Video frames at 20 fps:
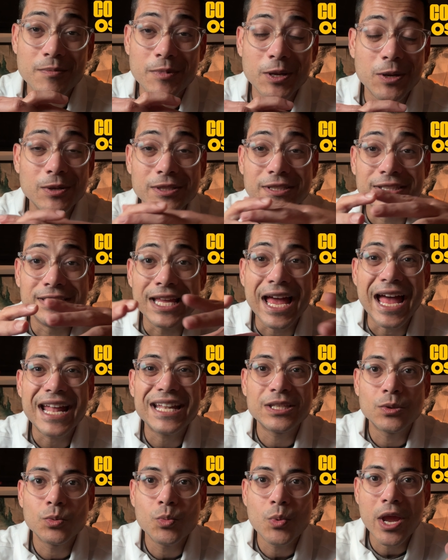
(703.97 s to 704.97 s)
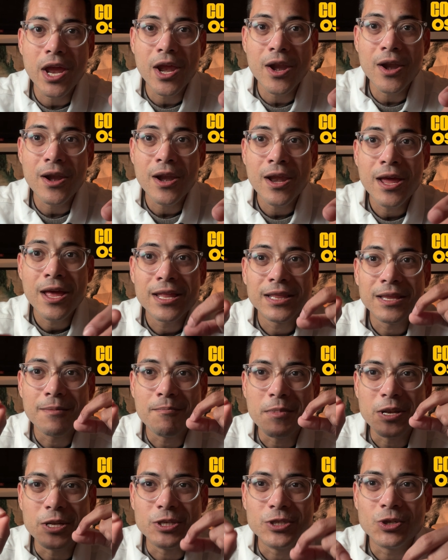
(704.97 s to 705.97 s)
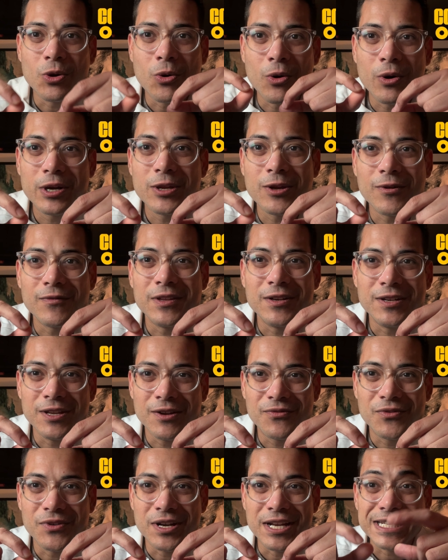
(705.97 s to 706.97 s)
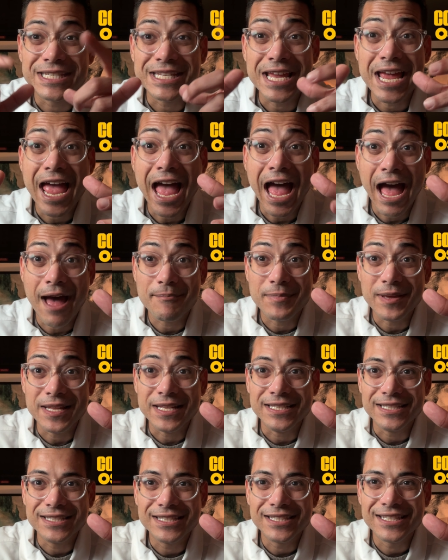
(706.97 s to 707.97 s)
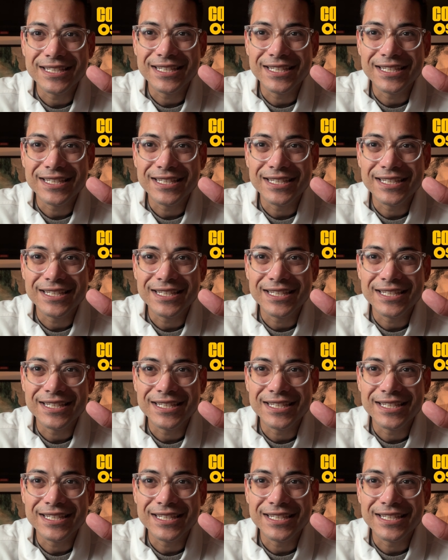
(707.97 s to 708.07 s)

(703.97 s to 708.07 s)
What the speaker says: Because that's where the majority of the difference happens.